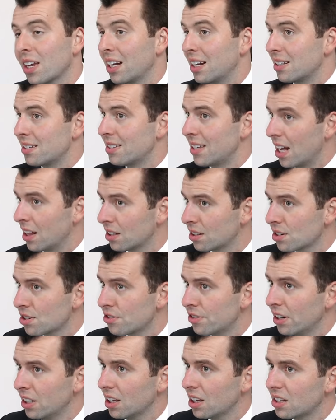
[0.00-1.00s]
a
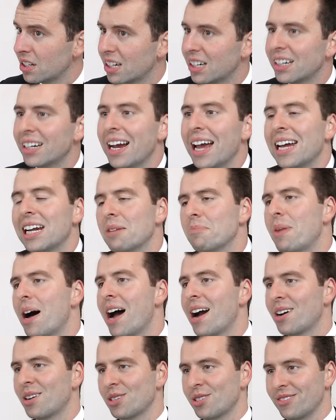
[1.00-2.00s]
seller's realtor and a
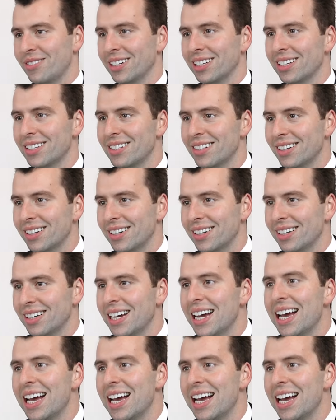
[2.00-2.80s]
buyer's realtor.